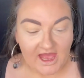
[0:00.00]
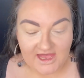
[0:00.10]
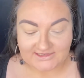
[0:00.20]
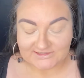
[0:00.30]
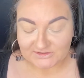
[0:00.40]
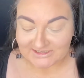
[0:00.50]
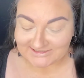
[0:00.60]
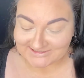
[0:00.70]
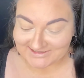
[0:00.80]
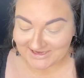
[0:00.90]
So this
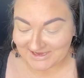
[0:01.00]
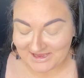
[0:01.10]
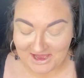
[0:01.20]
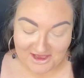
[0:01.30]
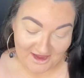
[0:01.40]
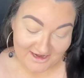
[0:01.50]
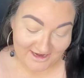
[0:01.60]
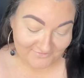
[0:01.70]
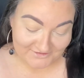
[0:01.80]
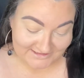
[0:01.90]
is the, I
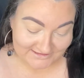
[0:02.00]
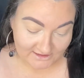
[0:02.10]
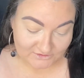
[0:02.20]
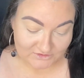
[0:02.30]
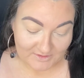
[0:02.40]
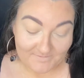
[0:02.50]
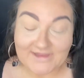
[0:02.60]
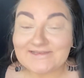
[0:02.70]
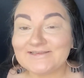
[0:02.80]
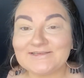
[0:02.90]
love these titles,
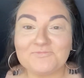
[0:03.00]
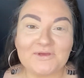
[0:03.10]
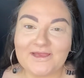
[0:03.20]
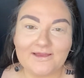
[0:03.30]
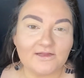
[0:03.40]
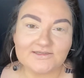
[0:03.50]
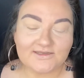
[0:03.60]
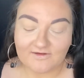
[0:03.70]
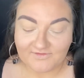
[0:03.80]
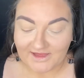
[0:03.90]
Mint to Be. I just
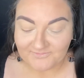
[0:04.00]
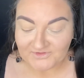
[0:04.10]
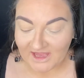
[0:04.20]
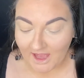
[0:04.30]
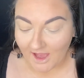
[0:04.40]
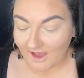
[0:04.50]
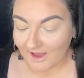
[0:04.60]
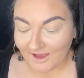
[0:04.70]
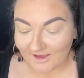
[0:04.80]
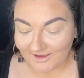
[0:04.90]
love that.
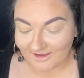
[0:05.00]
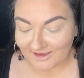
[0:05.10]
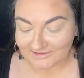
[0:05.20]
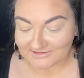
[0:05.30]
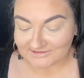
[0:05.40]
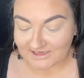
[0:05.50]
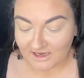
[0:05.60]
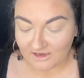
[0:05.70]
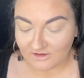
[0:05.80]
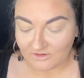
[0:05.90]

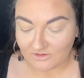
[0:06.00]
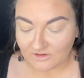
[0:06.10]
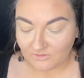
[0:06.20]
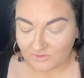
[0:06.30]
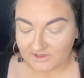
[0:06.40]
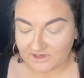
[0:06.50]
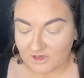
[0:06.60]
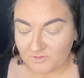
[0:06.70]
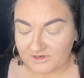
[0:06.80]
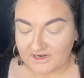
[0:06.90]
So we're going to
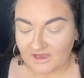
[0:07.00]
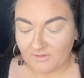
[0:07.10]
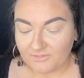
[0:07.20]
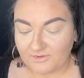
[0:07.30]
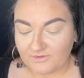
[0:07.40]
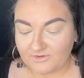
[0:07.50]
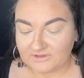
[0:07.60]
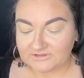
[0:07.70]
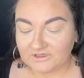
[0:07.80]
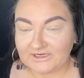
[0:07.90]
open it up.
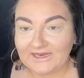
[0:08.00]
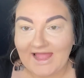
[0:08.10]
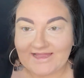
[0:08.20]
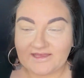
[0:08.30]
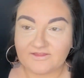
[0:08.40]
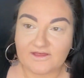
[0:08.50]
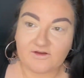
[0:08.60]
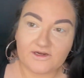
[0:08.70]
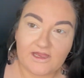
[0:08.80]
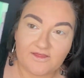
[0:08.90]
It's got a little hanging thing
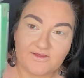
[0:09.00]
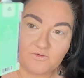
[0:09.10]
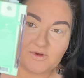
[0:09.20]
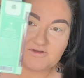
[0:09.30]
on it, I think, where it's